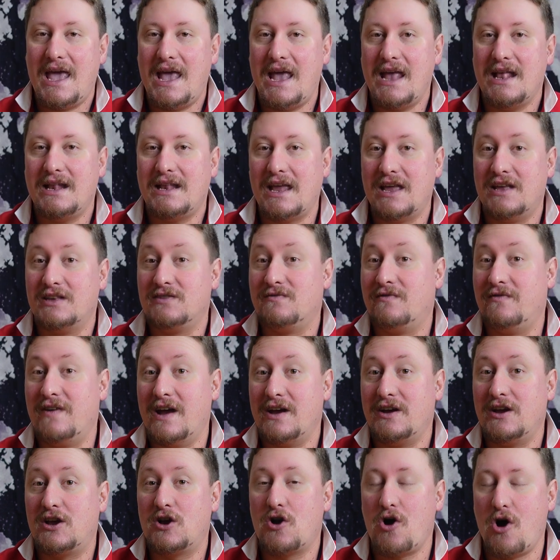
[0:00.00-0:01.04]
it is
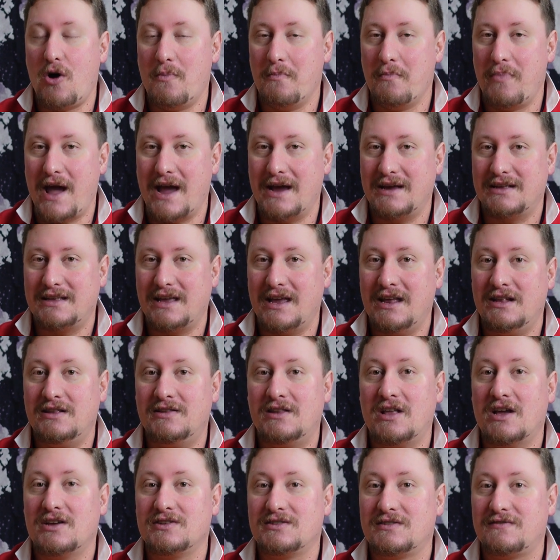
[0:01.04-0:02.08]
very compact. It
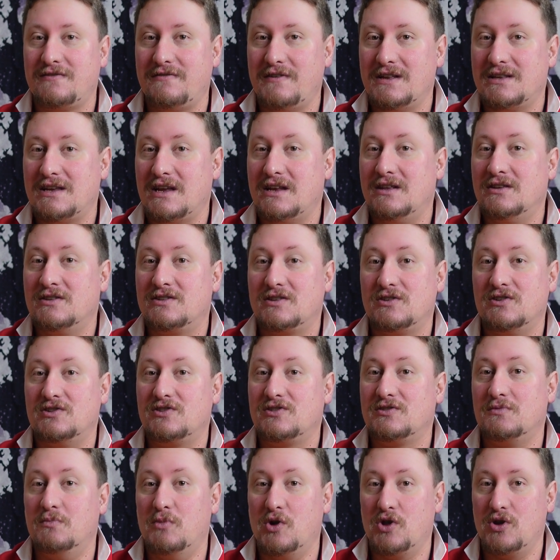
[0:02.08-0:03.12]
does fit into
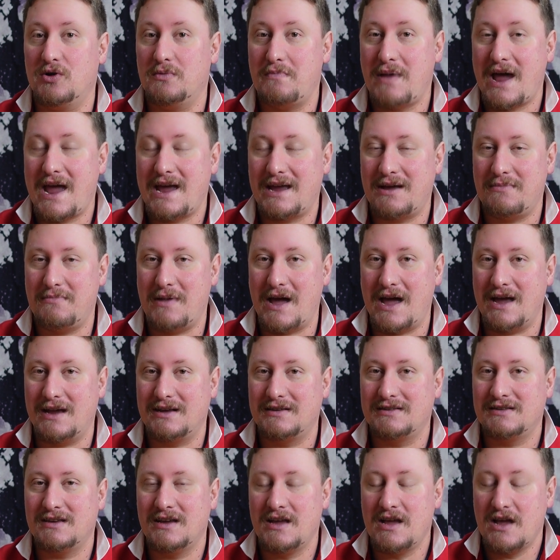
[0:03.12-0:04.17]
smaller
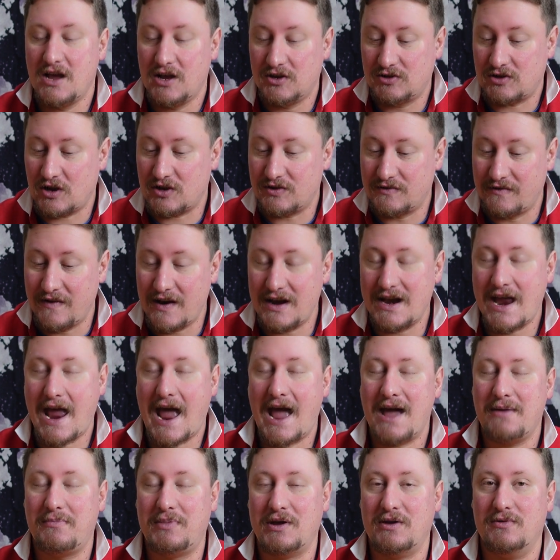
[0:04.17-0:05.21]
backpacks. So I was very
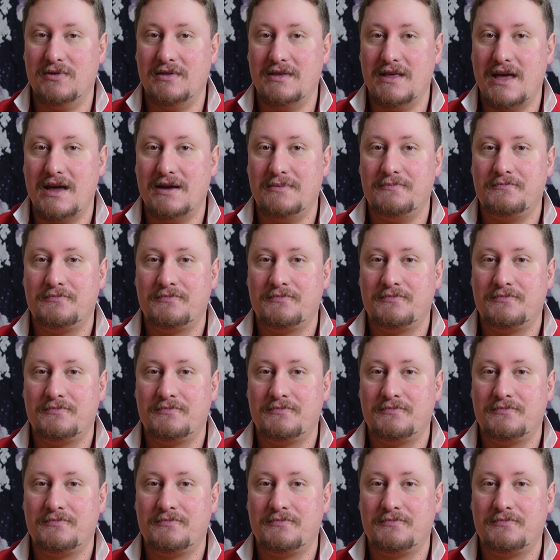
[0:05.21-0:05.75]
happy with that.